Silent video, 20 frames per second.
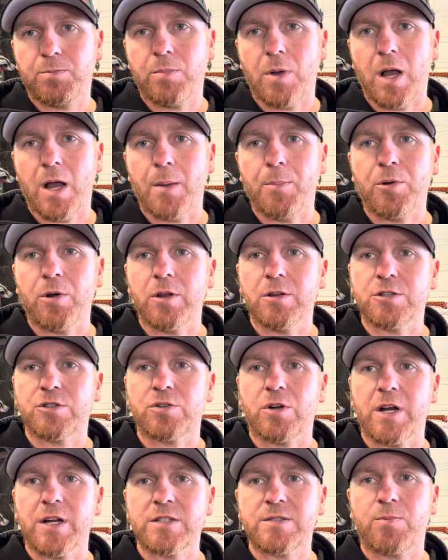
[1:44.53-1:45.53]
put on the
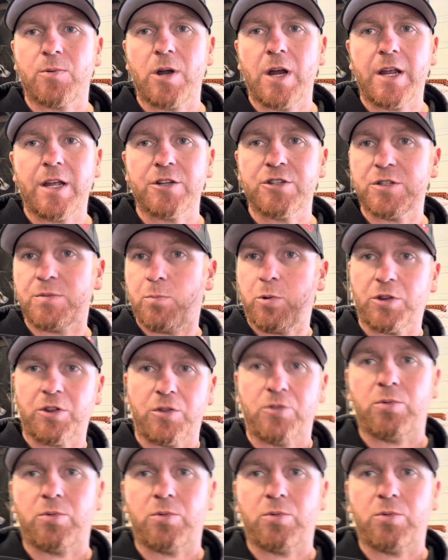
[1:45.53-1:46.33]
trans brake and just put the